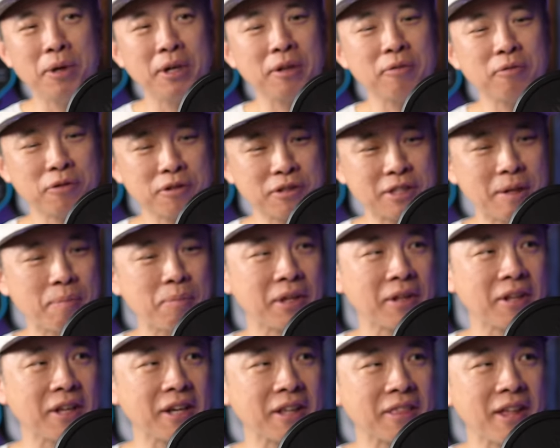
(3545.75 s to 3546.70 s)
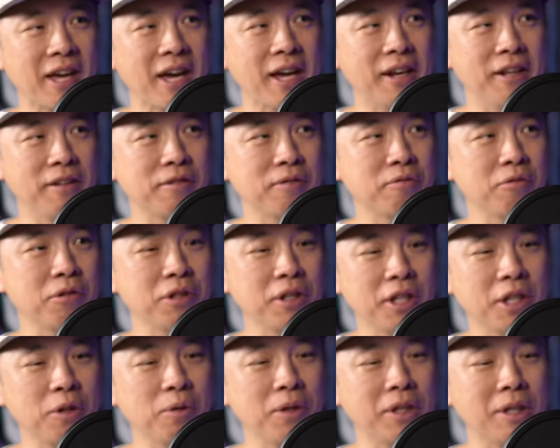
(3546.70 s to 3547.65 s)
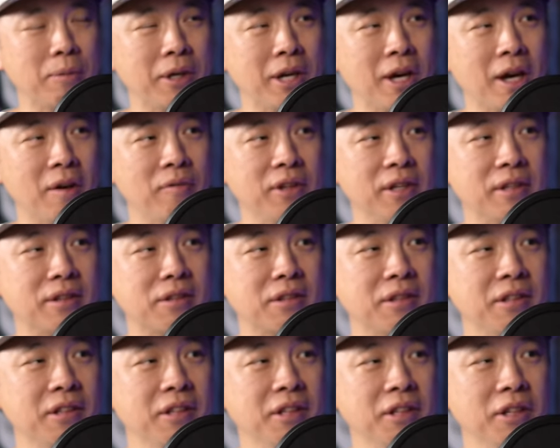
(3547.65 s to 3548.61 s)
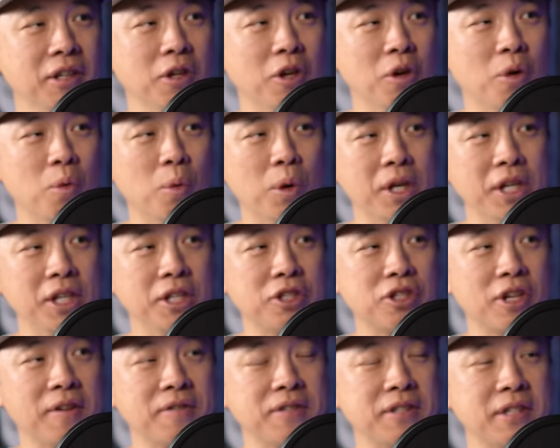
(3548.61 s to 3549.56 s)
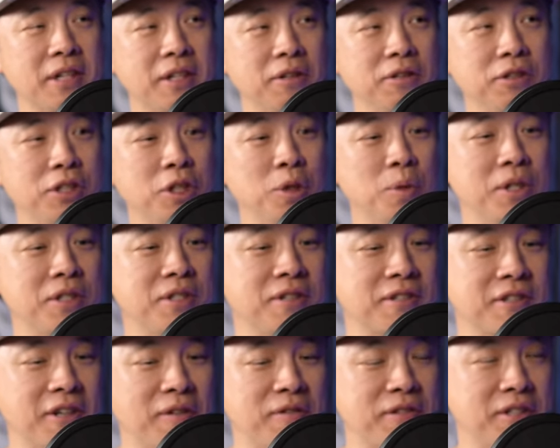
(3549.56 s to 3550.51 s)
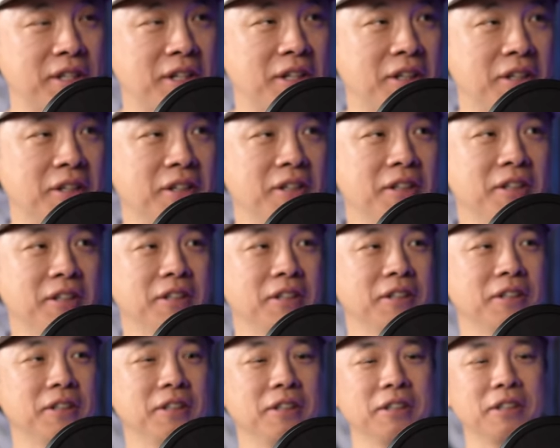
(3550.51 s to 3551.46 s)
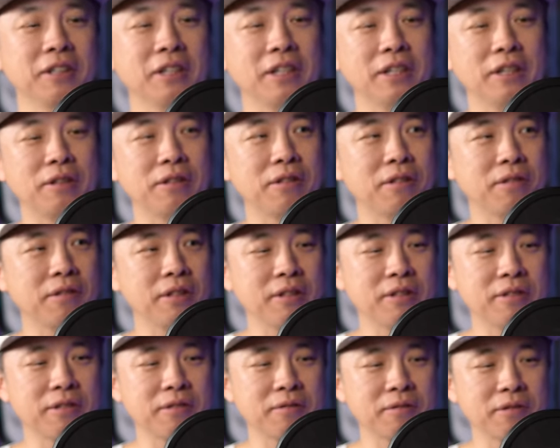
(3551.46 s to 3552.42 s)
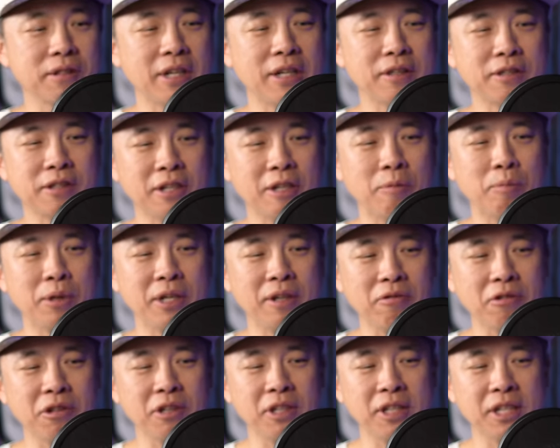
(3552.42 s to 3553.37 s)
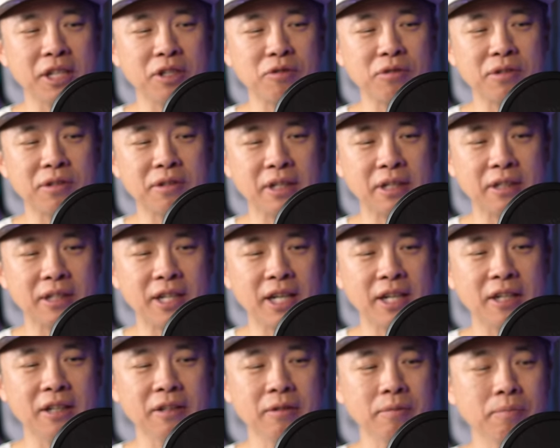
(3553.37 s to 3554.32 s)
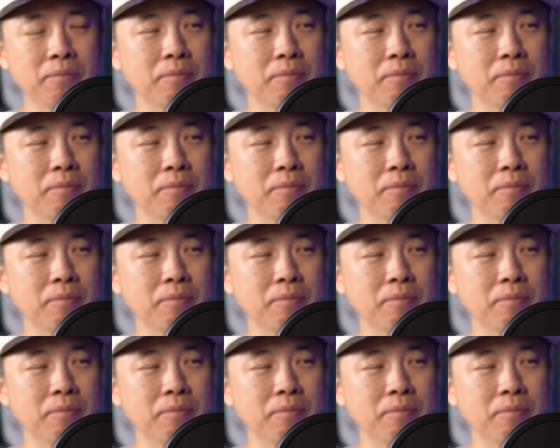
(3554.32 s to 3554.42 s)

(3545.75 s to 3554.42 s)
but for something like that, it's really going to be obvious yeah. one inch off center, two inches off center. Oh god, it's it's that's going to be really interesting data.